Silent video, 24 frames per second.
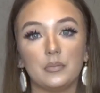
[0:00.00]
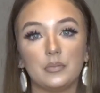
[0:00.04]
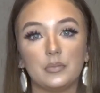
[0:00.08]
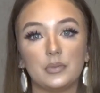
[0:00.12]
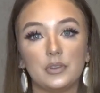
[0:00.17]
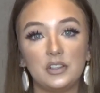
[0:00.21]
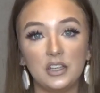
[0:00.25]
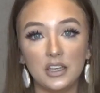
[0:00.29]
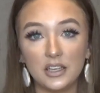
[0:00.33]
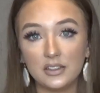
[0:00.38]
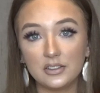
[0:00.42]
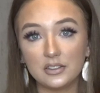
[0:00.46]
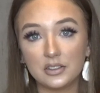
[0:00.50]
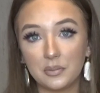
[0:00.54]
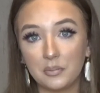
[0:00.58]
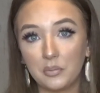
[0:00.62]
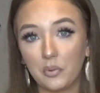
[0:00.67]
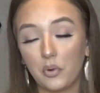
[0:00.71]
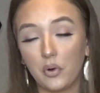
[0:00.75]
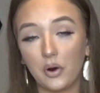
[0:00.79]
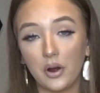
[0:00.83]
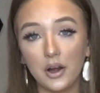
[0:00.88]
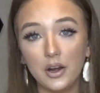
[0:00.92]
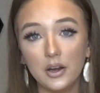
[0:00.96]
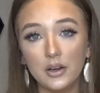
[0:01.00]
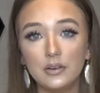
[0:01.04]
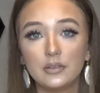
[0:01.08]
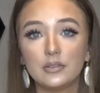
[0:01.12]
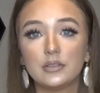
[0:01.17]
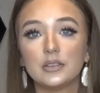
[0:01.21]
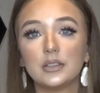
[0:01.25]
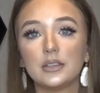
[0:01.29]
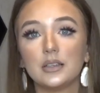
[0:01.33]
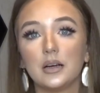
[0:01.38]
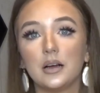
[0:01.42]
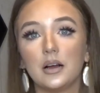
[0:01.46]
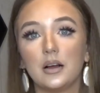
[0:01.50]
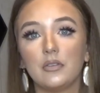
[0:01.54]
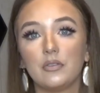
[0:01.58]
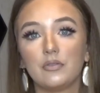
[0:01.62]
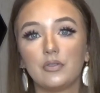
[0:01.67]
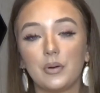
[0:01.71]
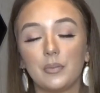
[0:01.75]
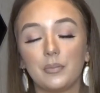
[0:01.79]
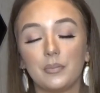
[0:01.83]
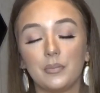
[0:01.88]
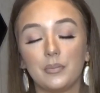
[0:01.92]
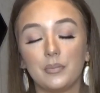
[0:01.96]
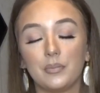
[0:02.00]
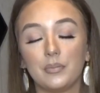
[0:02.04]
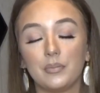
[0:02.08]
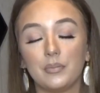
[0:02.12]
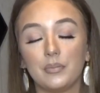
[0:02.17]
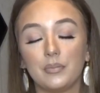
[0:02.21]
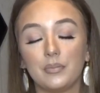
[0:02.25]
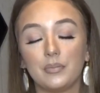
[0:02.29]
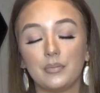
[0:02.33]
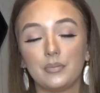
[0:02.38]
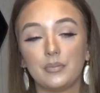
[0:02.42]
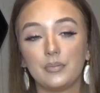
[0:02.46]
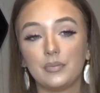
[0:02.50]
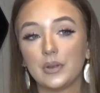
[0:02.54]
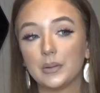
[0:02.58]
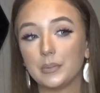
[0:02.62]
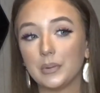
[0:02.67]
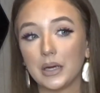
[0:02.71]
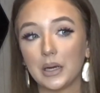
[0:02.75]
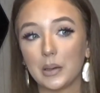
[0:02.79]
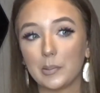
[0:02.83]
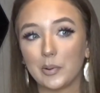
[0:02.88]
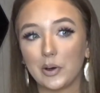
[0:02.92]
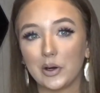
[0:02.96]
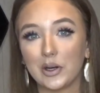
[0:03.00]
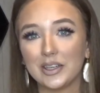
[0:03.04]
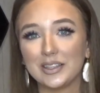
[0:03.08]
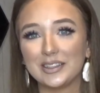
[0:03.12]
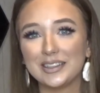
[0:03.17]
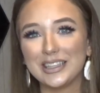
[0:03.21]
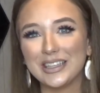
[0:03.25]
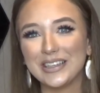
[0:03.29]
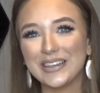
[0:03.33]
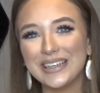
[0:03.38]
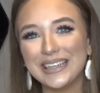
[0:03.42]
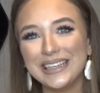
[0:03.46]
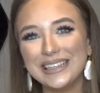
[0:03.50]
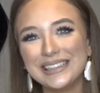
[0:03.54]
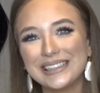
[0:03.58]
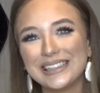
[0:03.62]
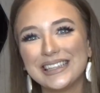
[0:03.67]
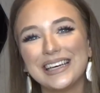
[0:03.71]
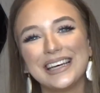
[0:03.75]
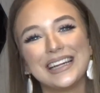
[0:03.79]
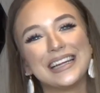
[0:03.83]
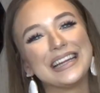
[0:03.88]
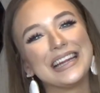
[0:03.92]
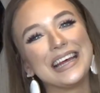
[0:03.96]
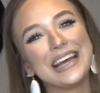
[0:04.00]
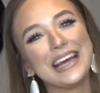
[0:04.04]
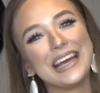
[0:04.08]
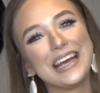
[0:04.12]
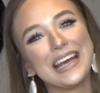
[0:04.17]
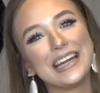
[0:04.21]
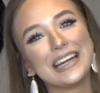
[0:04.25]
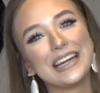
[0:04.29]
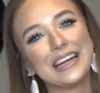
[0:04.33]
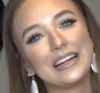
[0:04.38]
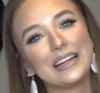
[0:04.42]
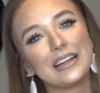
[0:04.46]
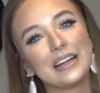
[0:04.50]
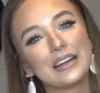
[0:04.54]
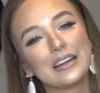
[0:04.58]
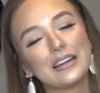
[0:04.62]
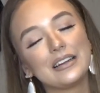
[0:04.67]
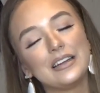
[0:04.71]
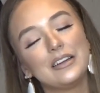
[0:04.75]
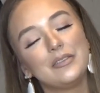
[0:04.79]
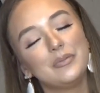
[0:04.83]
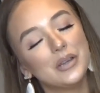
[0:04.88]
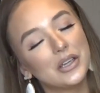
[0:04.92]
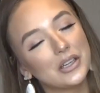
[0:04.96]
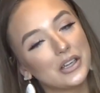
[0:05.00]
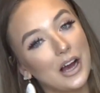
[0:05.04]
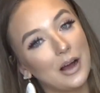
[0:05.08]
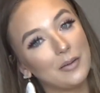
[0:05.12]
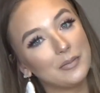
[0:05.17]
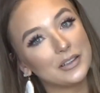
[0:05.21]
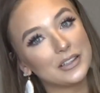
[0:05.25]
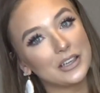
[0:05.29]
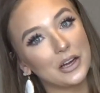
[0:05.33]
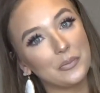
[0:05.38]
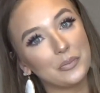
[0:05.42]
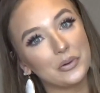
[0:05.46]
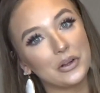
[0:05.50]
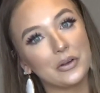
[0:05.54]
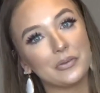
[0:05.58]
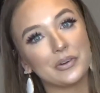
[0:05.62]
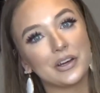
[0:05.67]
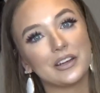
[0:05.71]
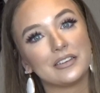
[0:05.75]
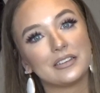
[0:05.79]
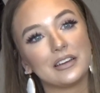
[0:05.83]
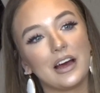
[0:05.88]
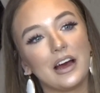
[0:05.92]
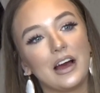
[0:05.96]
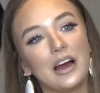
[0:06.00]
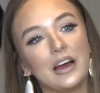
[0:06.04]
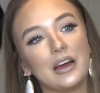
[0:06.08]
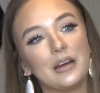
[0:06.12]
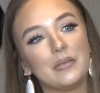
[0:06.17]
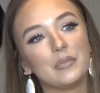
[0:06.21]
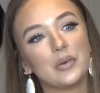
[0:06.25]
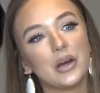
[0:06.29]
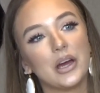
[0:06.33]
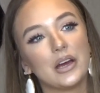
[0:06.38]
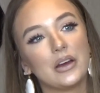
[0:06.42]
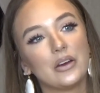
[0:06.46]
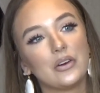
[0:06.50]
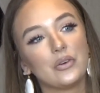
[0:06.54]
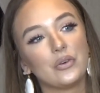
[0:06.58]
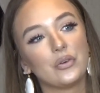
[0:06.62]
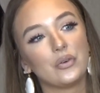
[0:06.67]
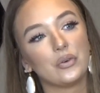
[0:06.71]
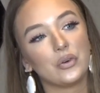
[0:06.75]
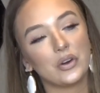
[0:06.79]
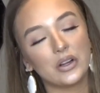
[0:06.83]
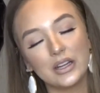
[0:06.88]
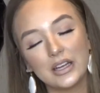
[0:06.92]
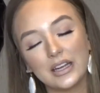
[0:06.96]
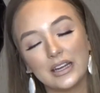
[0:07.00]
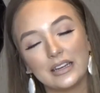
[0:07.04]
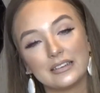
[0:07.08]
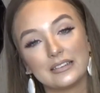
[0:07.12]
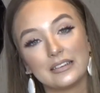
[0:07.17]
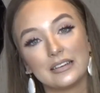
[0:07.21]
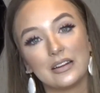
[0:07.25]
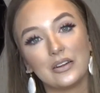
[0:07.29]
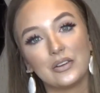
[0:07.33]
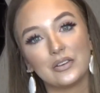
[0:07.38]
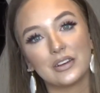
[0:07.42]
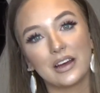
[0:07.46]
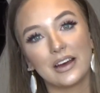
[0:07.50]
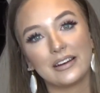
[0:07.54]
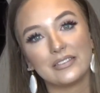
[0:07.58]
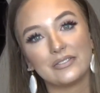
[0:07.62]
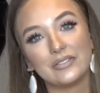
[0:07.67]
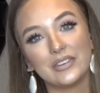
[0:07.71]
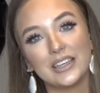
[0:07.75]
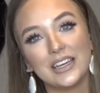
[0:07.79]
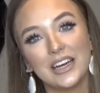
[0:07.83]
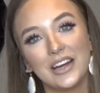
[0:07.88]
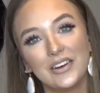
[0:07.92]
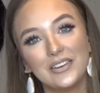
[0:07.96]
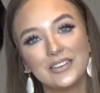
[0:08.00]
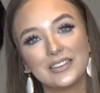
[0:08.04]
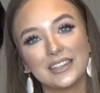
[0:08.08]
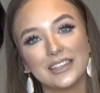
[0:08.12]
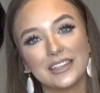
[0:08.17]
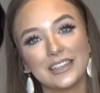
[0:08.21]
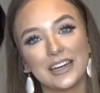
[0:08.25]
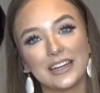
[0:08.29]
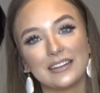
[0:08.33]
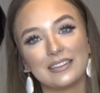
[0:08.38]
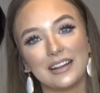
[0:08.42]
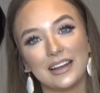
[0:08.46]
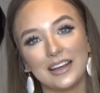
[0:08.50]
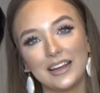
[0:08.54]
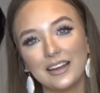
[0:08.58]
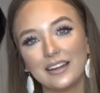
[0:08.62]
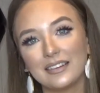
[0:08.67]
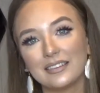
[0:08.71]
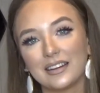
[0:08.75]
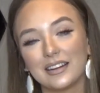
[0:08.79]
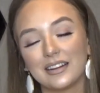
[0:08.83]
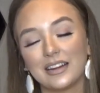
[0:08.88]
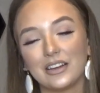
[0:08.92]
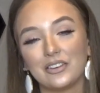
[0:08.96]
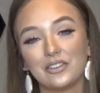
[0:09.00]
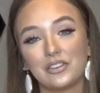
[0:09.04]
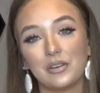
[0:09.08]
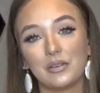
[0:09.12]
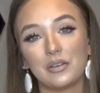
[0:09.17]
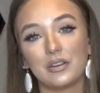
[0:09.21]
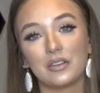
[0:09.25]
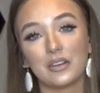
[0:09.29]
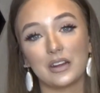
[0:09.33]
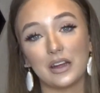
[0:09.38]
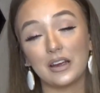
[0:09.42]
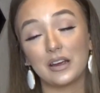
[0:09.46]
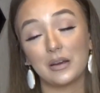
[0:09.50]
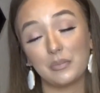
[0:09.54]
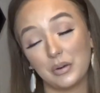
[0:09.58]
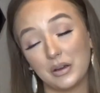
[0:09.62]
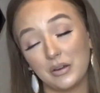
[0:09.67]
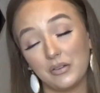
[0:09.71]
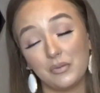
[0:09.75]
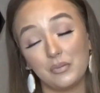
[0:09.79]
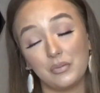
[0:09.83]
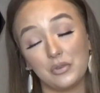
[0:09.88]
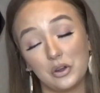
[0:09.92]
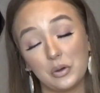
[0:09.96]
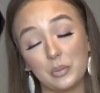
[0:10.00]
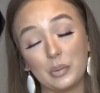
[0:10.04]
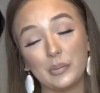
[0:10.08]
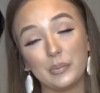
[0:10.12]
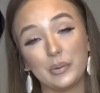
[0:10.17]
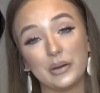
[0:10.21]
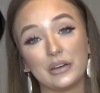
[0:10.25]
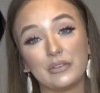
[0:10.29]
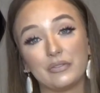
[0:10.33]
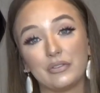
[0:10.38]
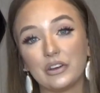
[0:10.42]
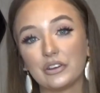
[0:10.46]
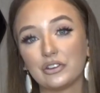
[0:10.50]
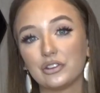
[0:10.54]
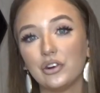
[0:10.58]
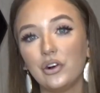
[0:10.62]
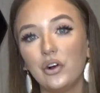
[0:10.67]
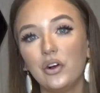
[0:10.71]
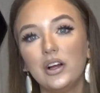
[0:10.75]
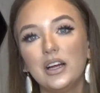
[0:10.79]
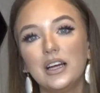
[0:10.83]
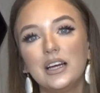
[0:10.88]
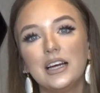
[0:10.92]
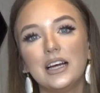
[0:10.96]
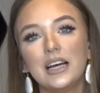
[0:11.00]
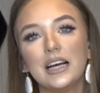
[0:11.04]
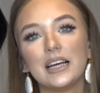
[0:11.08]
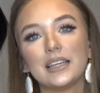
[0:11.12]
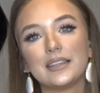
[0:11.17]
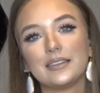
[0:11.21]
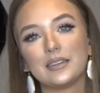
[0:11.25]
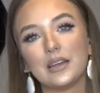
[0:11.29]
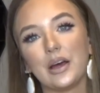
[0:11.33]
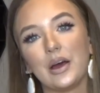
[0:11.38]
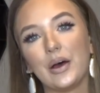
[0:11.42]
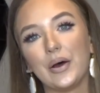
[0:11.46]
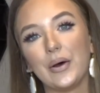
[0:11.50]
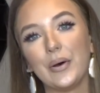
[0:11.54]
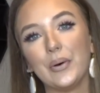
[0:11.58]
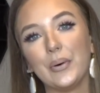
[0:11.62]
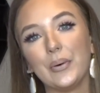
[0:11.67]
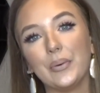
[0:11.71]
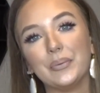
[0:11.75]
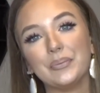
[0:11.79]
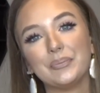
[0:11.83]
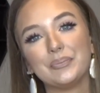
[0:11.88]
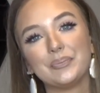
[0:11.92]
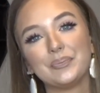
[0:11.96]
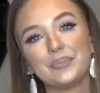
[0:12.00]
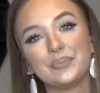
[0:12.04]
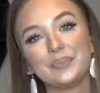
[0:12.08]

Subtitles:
seeing some more from the makeup artist series, then leave me a comment down below because I'm really into those kind of videos and I think they could be super beneficial. So